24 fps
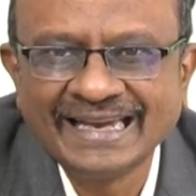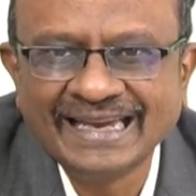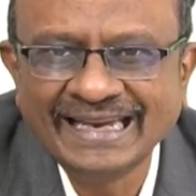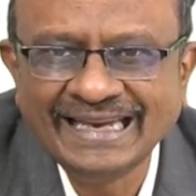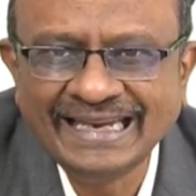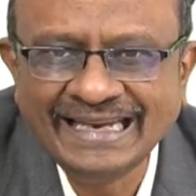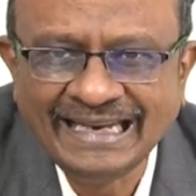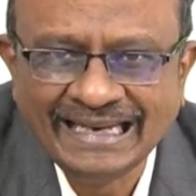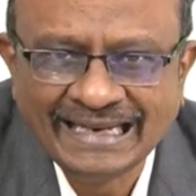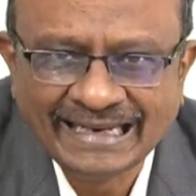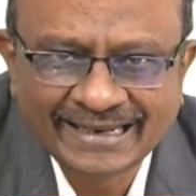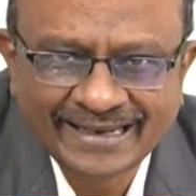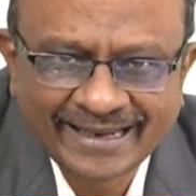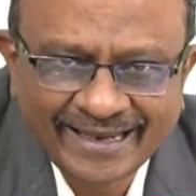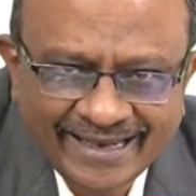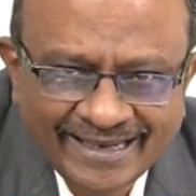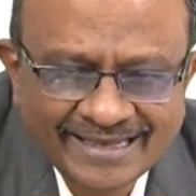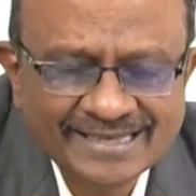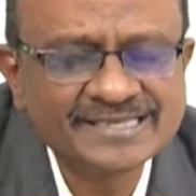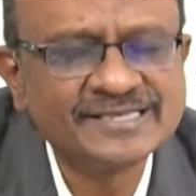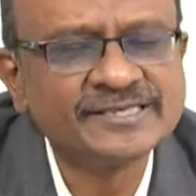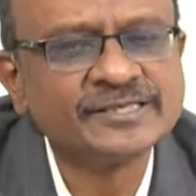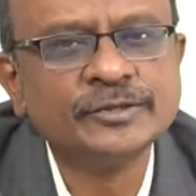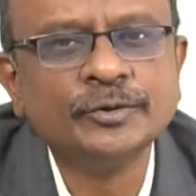In
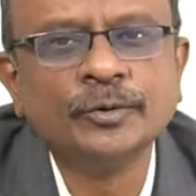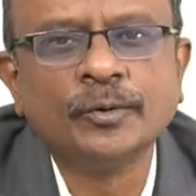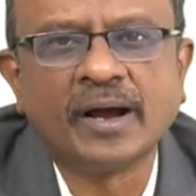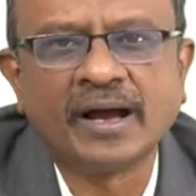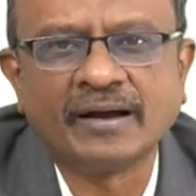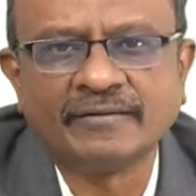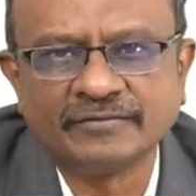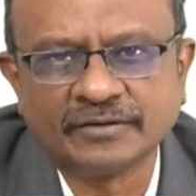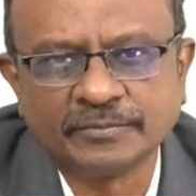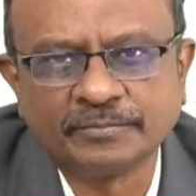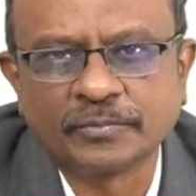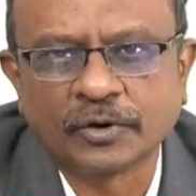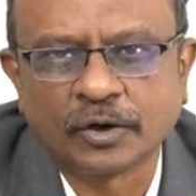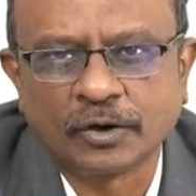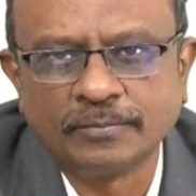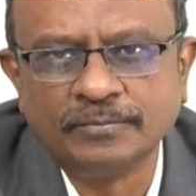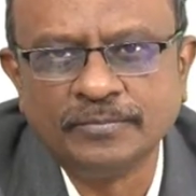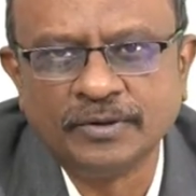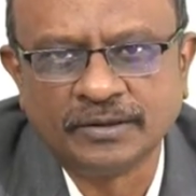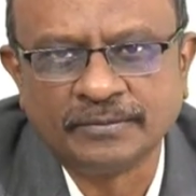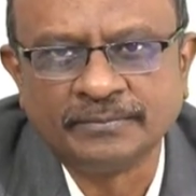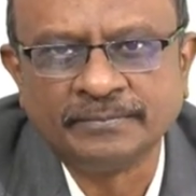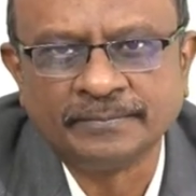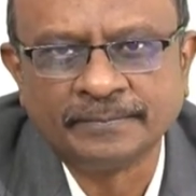case you have a
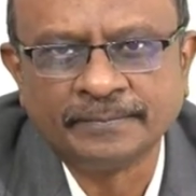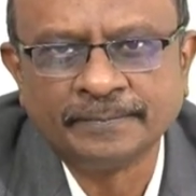problem,